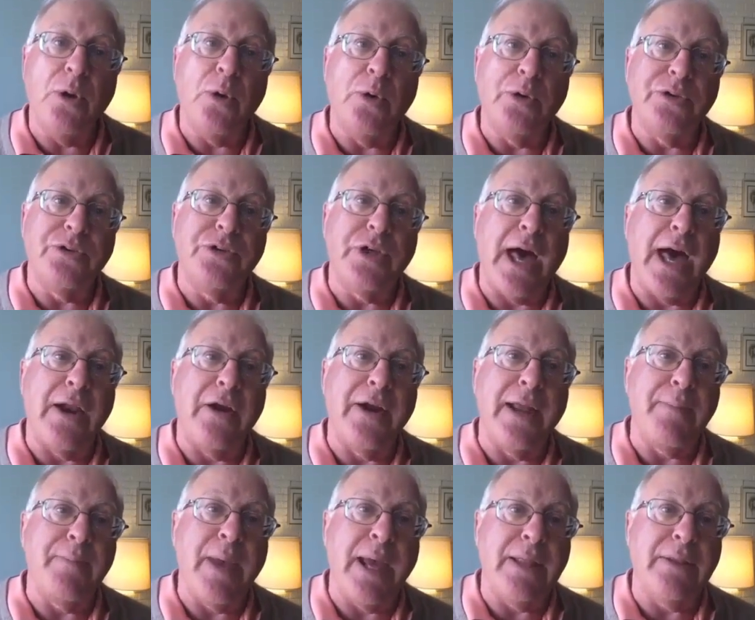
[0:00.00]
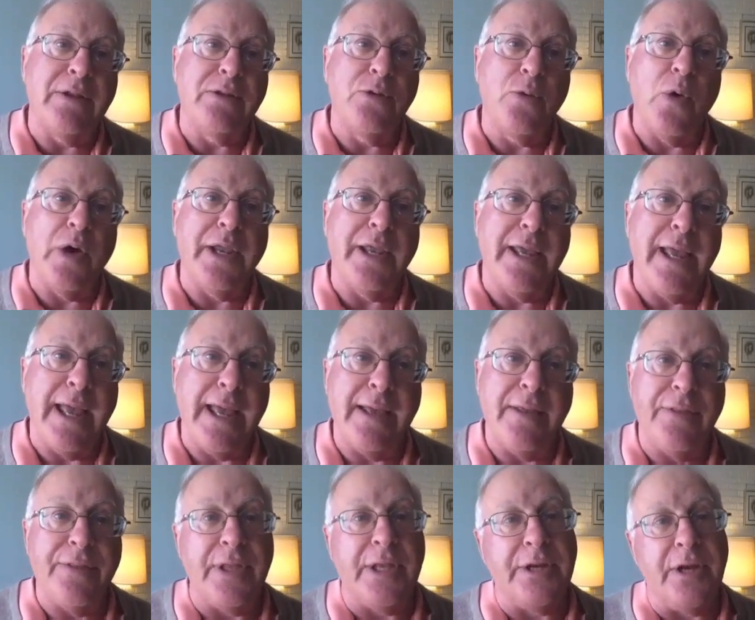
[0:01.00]
on Saturday, May the
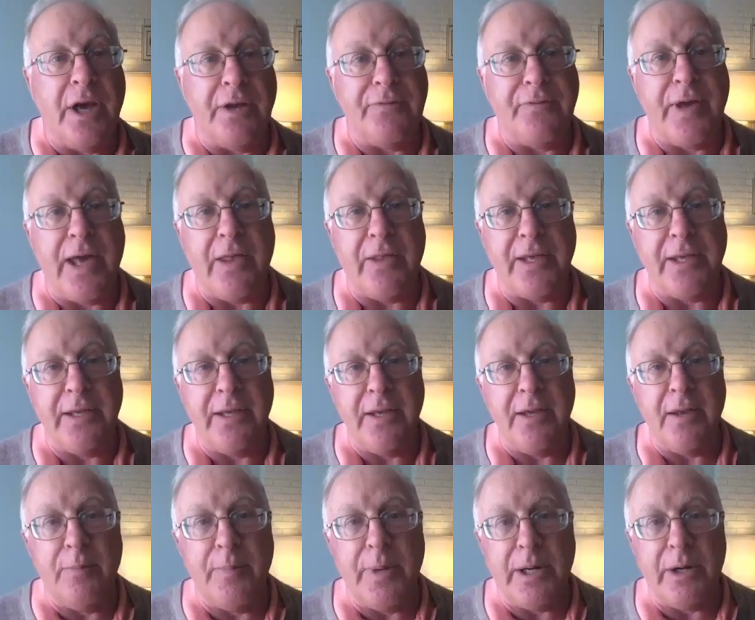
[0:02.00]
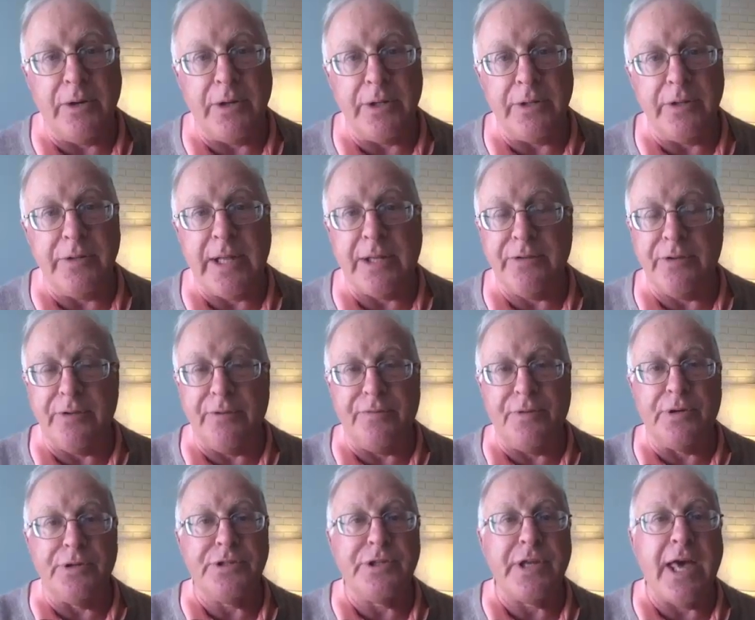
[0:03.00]
28th in Hunt Valley, Maryland. That's the
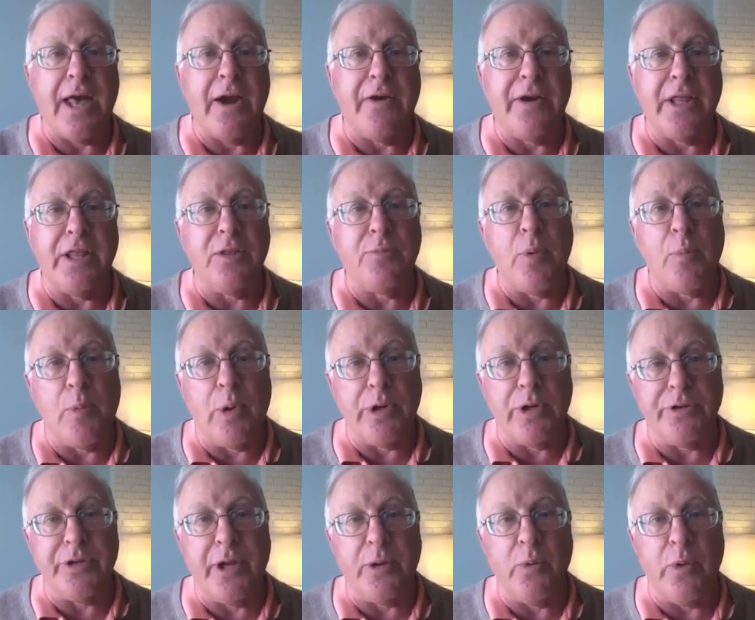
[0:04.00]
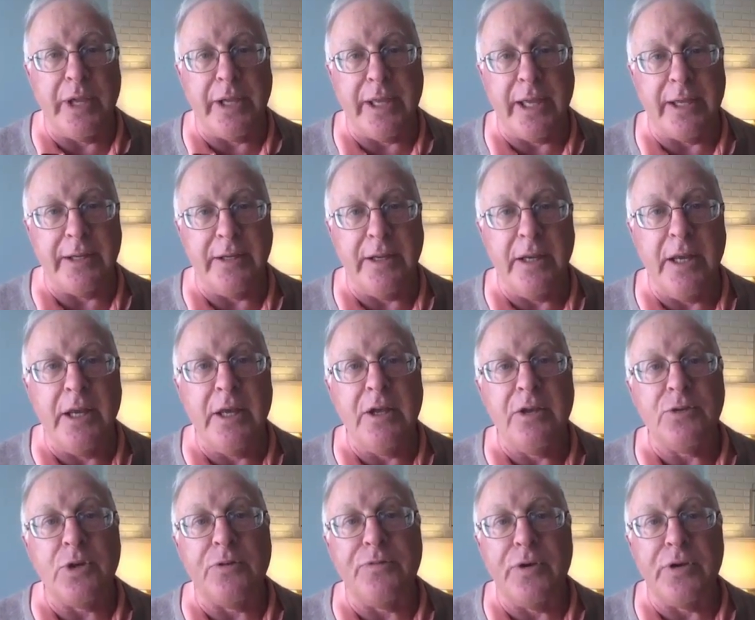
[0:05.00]
first Saturday of the Memorial Day weekend.
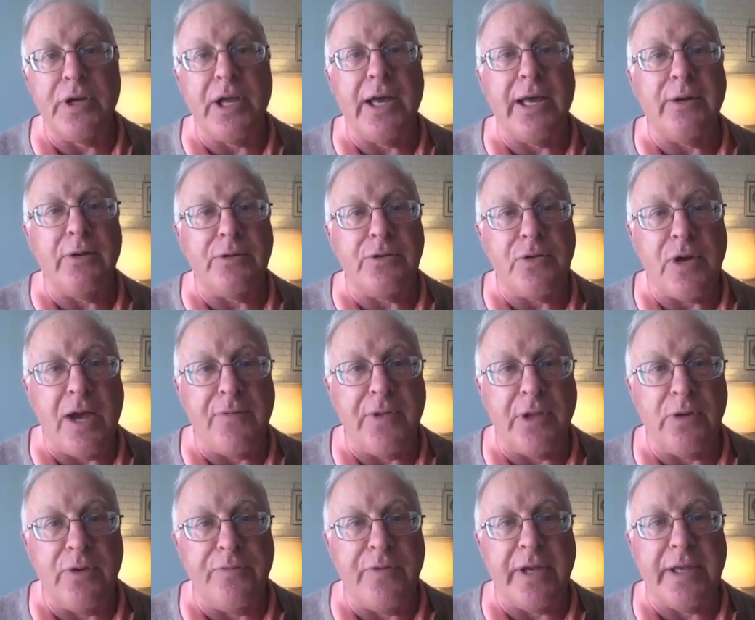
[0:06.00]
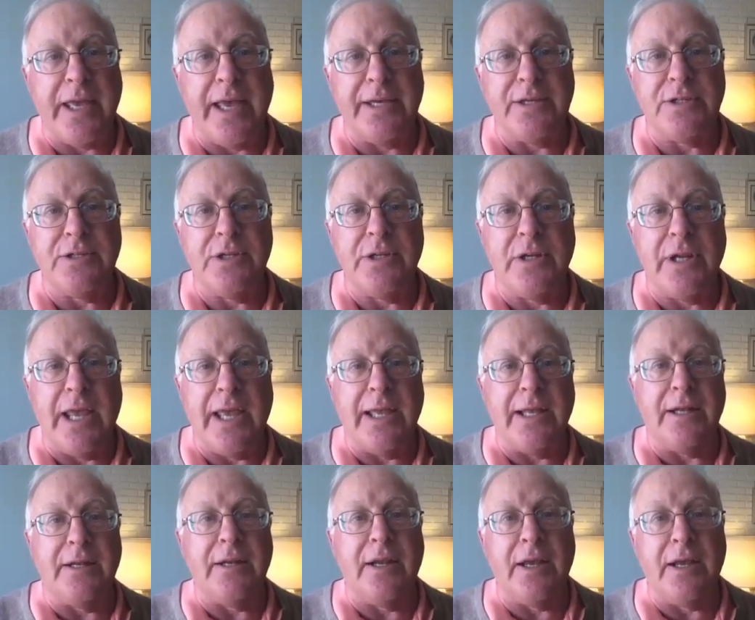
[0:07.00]
So if you're not traveling on vacation
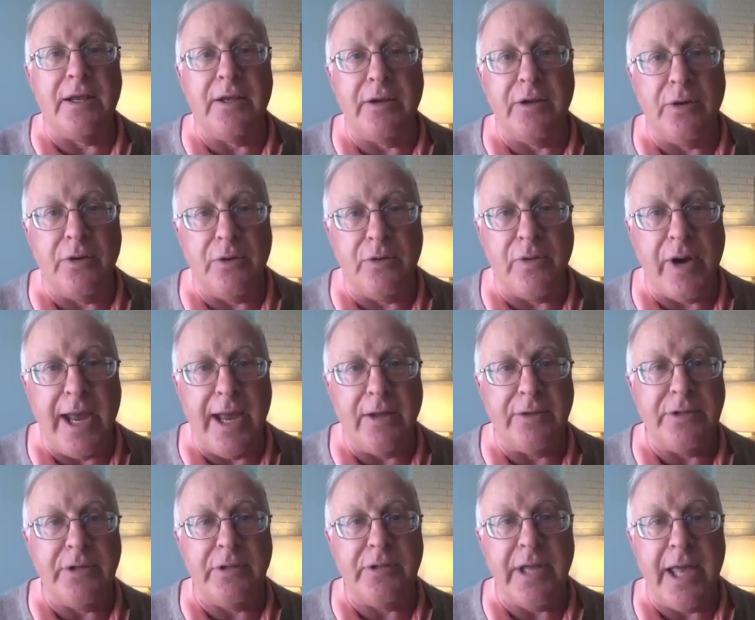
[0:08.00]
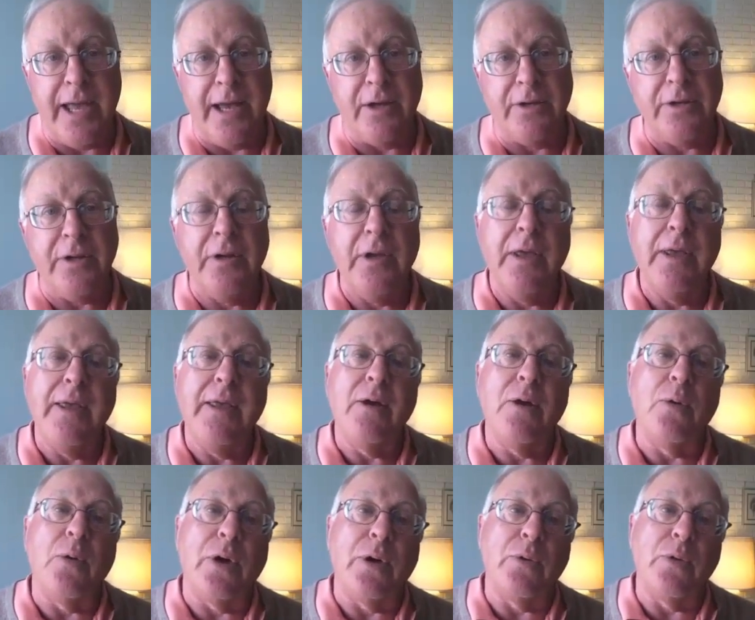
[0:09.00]
and you're around town,
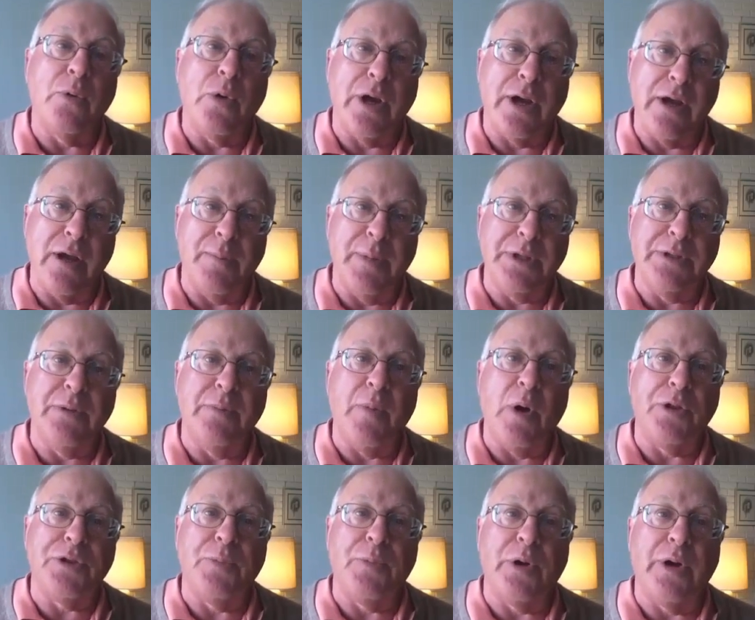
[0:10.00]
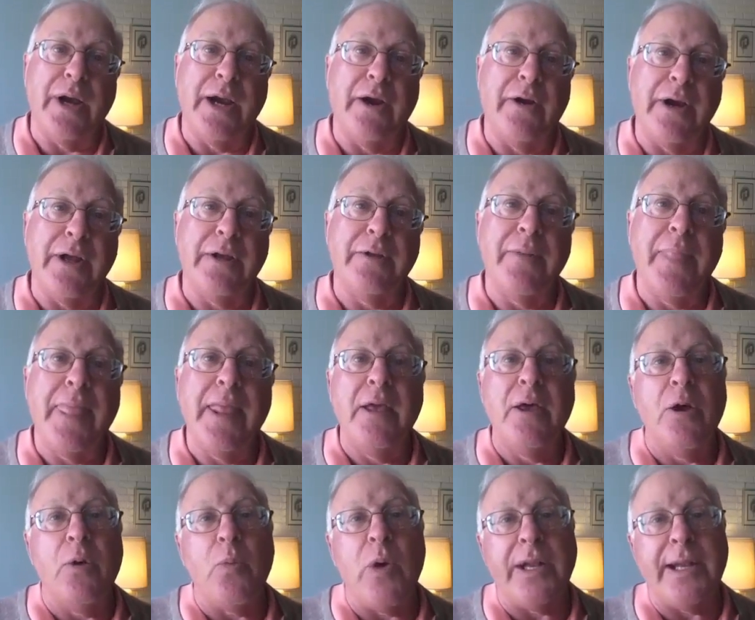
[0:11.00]
or we want to come into the Baltimore area,
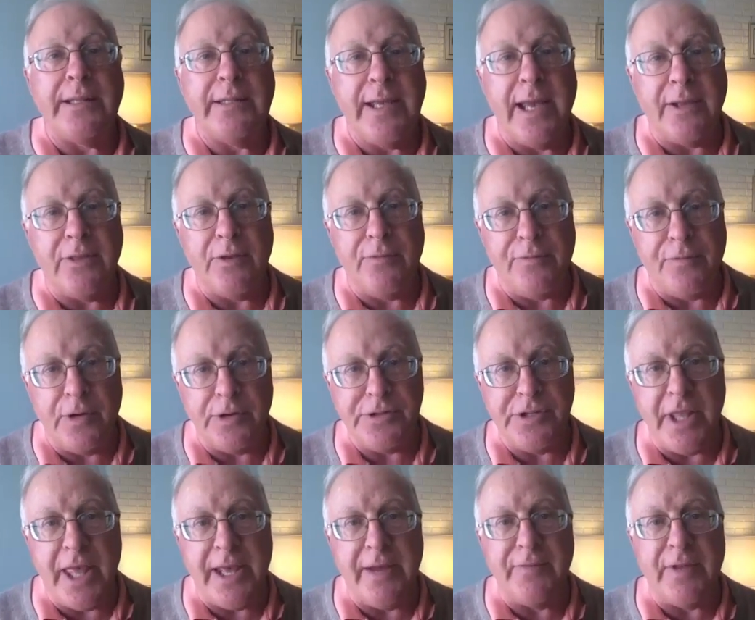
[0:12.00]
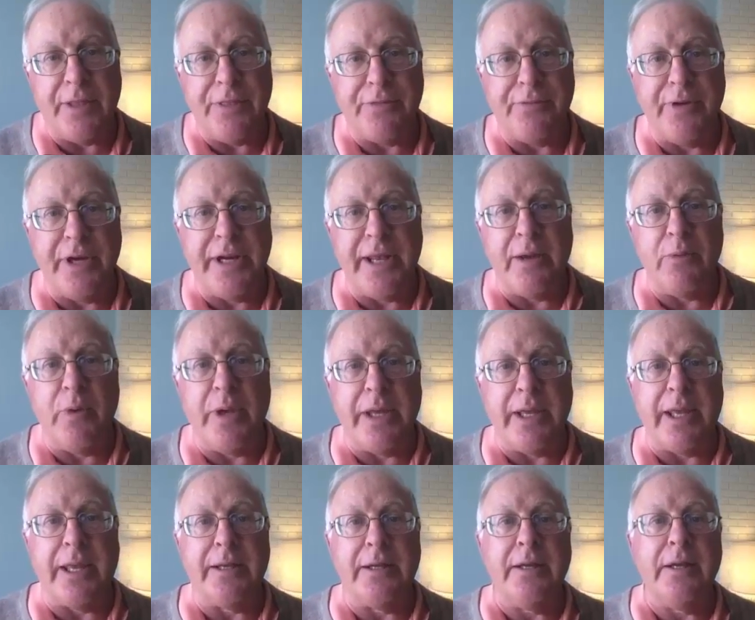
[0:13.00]
why not take the first day of that 3-day
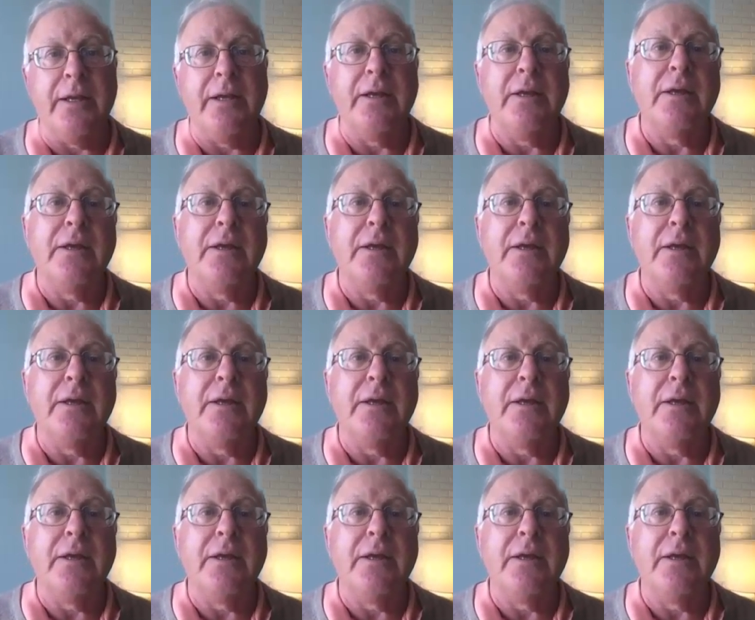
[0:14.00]
weekend,